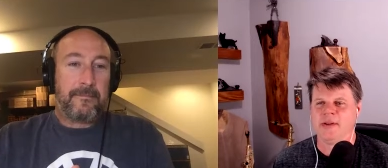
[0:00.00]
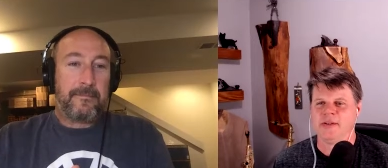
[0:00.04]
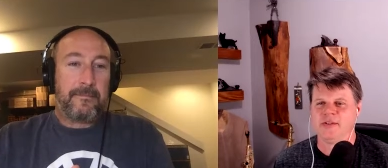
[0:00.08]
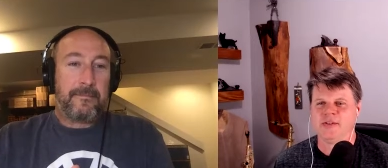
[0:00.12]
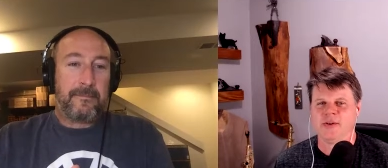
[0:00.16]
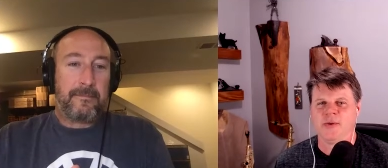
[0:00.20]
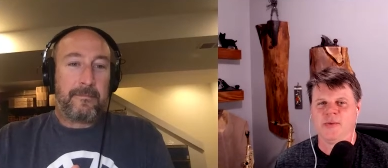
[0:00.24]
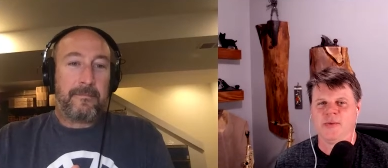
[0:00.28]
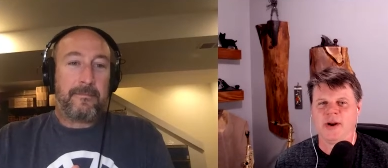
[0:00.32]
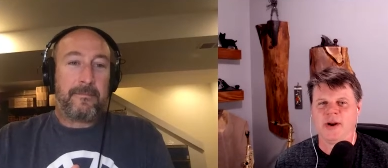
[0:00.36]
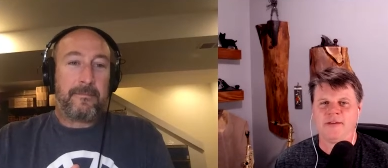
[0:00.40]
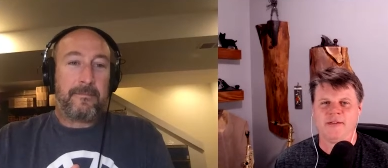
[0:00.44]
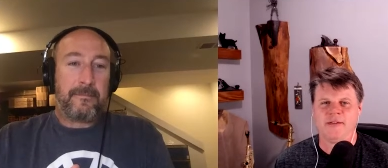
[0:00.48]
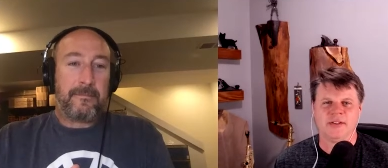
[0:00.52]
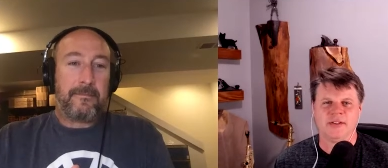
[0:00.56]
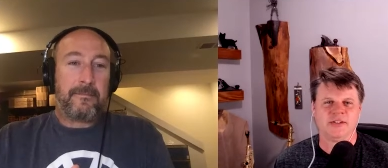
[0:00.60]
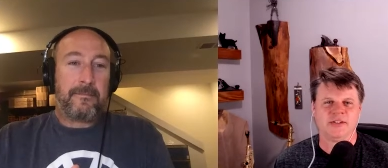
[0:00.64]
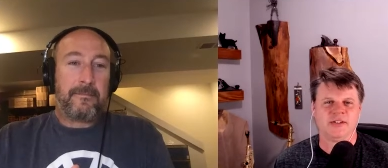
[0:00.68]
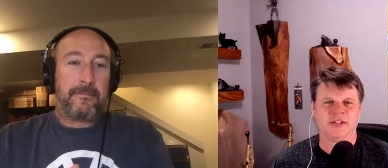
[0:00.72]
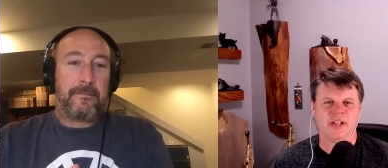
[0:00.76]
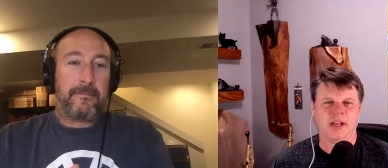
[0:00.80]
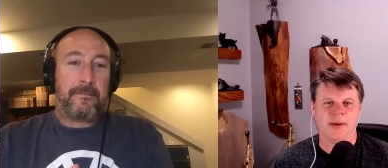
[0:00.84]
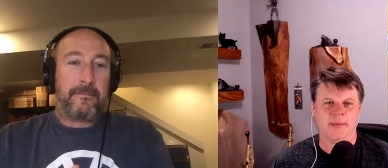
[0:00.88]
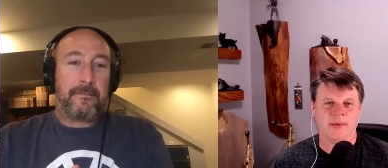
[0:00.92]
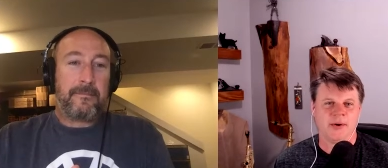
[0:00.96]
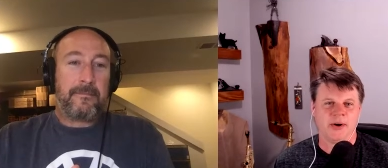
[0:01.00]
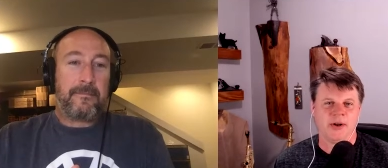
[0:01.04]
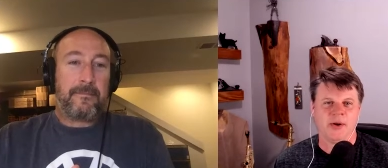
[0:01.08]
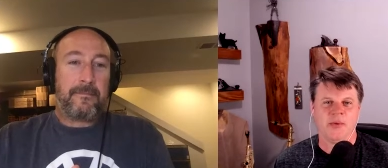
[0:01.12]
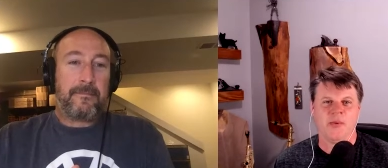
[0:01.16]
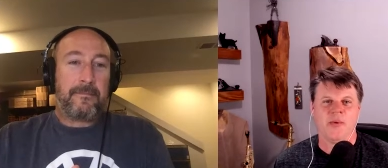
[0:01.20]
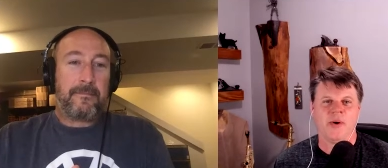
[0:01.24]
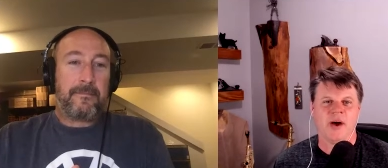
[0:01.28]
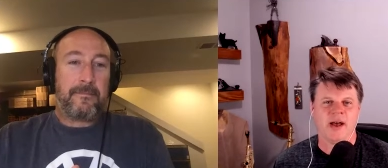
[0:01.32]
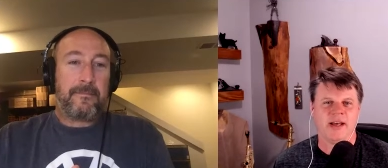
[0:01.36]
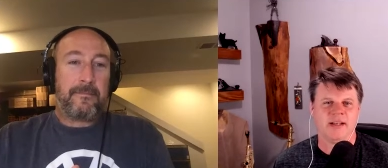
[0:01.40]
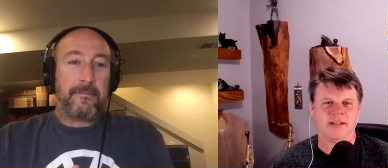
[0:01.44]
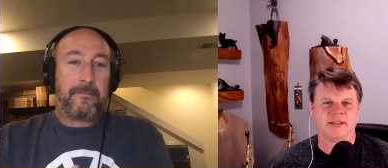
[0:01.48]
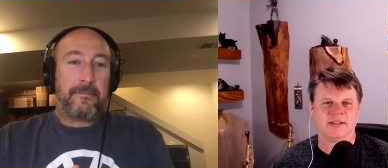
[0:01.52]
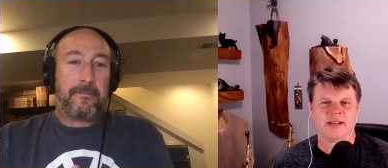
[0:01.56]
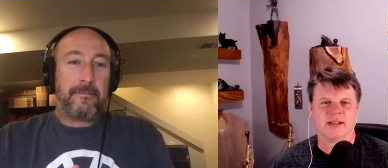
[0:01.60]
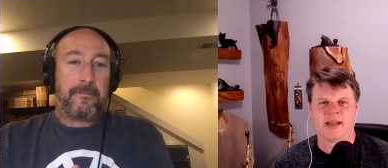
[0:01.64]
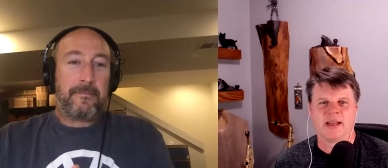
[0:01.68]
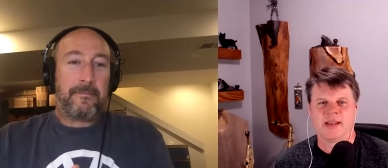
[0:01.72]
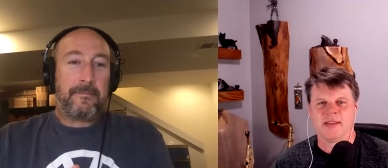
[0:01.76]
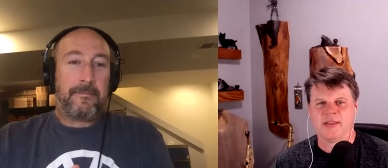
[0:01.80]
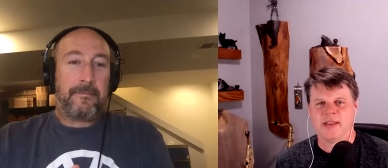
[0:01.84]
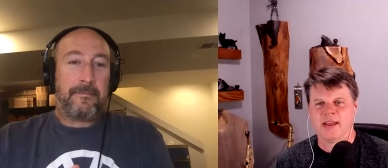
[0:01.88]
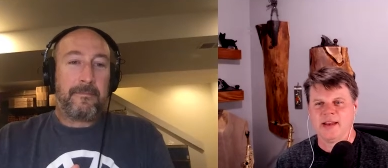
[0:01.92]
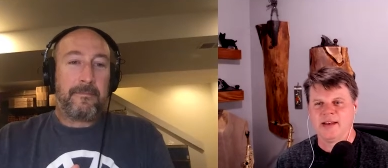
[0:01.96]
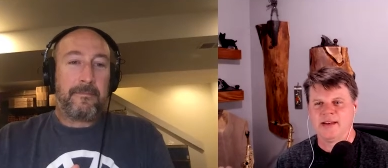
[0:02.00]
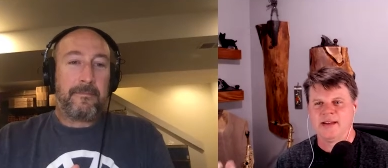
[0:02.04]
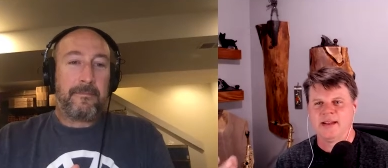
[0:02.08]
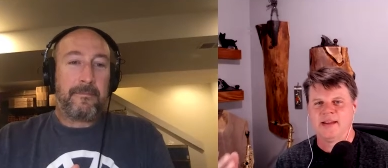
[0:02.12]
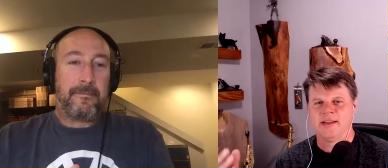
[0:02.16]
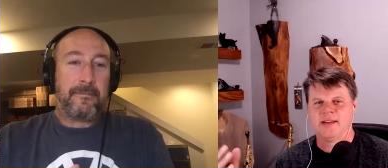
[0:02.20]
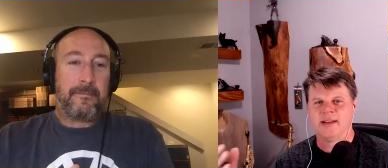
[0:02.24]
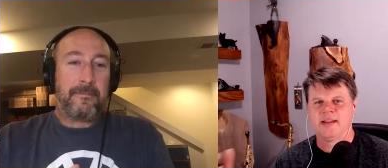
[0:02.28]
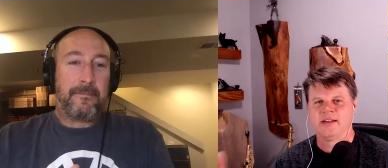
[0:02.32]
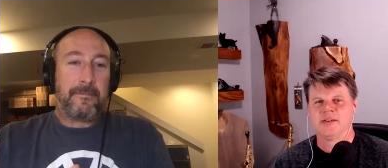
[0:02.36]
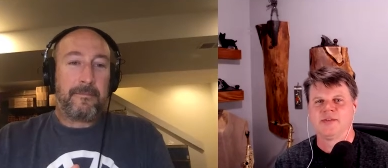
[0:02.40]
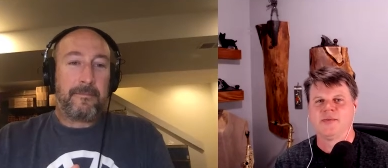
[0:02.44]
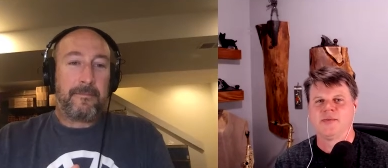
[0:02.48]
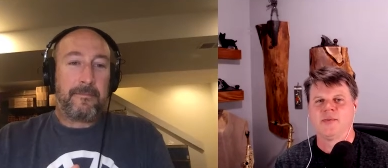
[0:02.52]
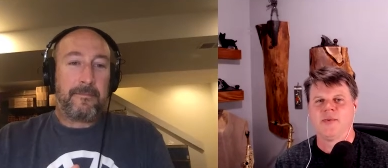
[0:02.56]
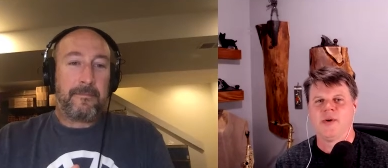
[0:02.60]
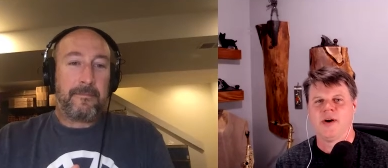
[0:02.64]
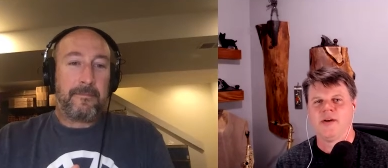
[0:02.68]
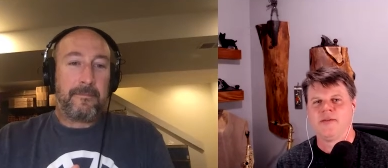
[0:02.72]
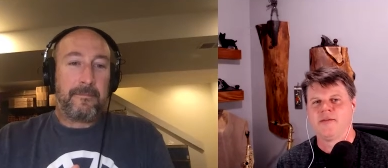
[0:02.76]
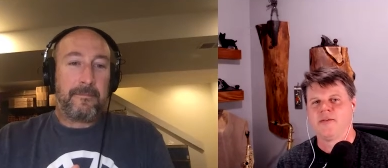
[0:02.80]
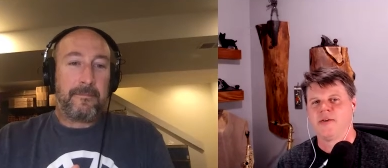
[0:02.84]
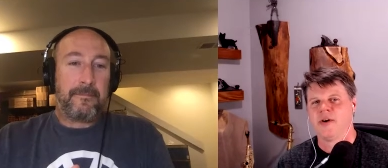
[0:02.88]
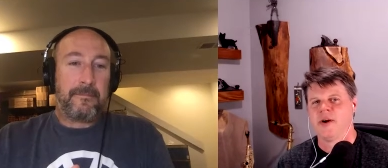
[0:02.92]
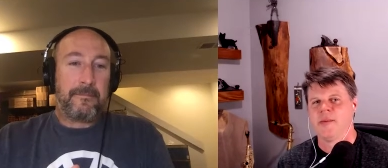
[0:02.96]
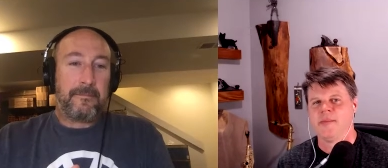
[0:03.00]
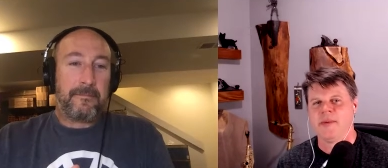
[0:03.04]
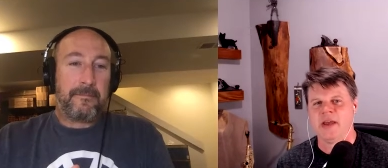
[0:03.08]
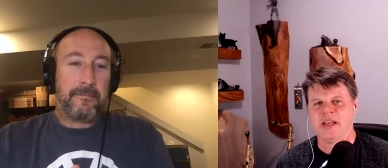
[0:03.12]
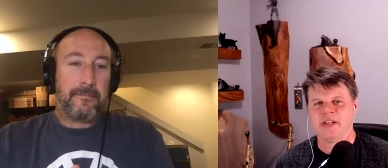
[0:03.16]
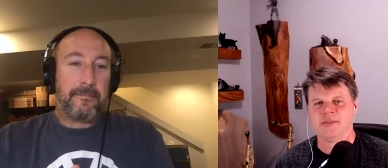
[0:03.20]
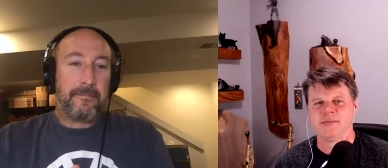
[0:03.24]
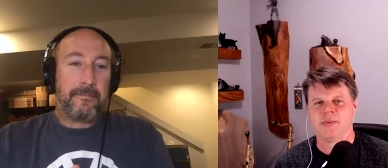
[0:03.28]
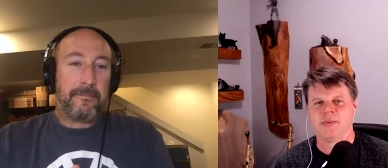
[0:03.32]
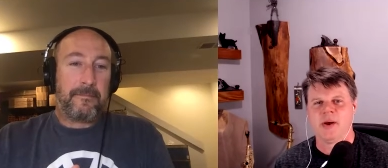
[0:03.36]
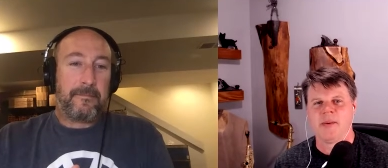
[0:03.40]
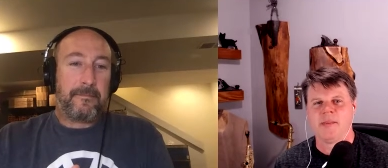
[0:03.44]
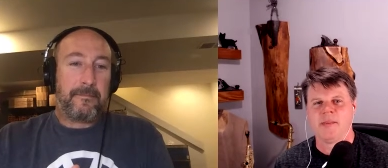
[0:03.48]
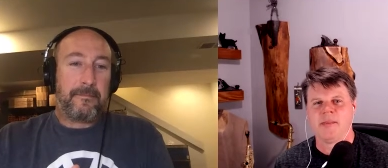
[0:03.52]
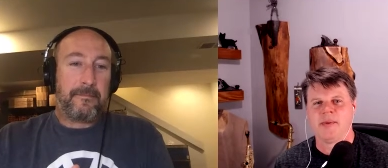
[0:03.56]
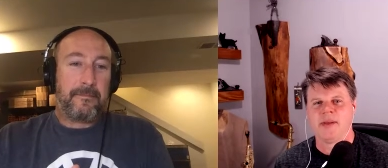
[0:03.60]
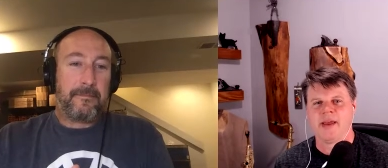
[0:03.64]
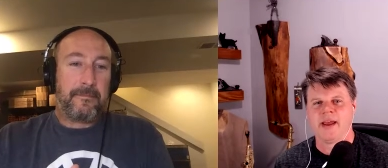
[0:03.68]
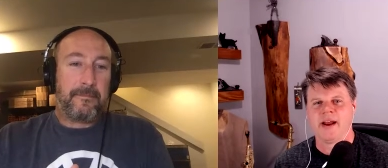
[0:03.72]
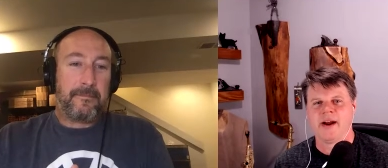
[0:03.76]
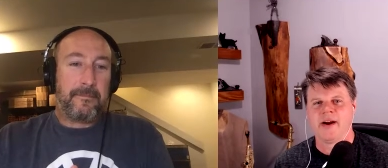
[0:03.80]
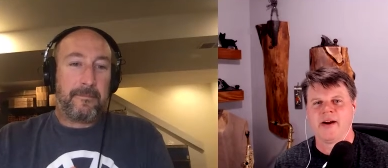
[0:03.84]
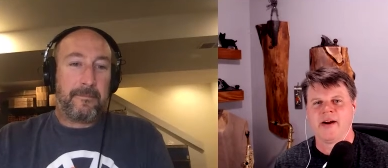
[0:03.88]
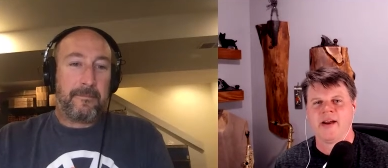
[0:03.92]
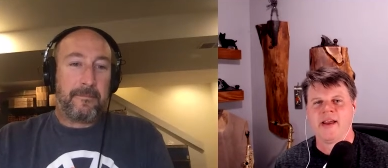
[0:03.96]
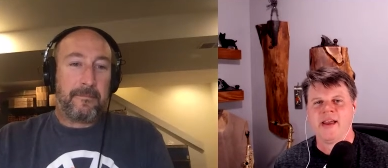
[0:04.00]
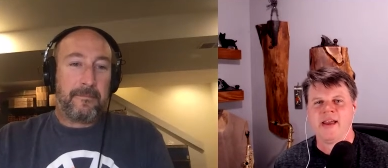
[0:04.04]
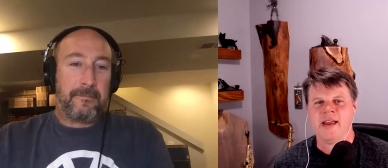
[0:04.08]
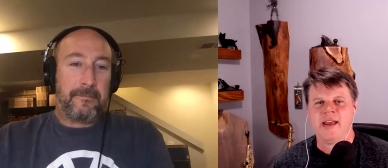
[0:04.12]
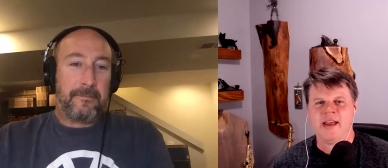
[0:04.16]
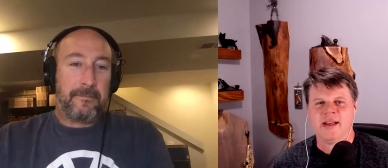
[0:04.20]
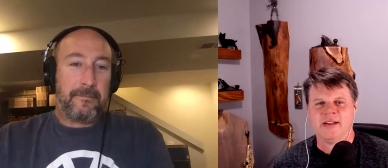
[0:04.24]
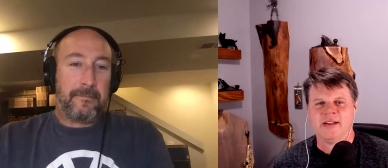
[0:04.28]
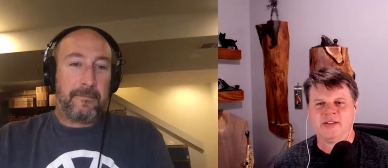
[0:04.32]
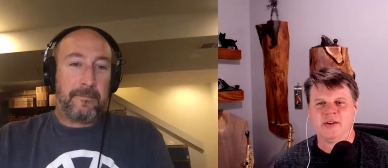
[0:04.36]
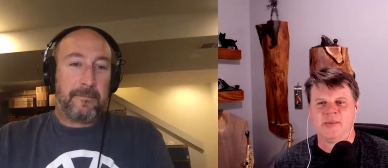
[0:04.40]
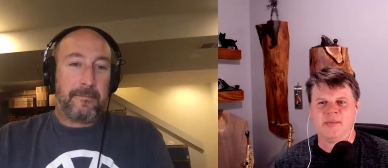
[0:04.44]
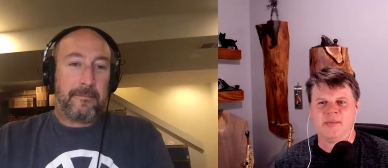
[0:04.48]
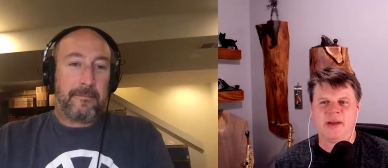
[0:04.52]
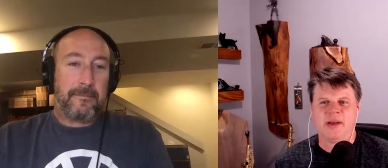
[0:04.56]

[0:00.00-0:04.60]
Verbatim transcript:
Speaker 1: And so whatever the celebrity was, like they did this one for a baseball player. And so